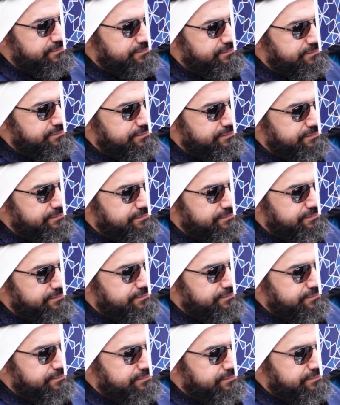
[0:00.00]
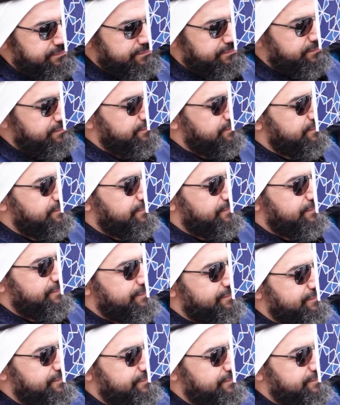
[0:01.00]

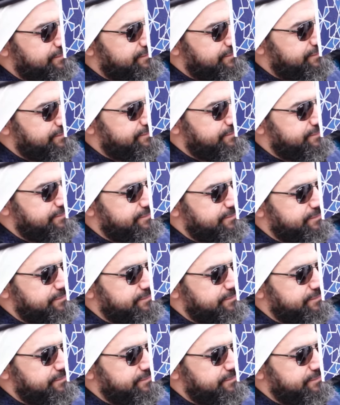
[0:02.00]
No words are spoken by the person on screen.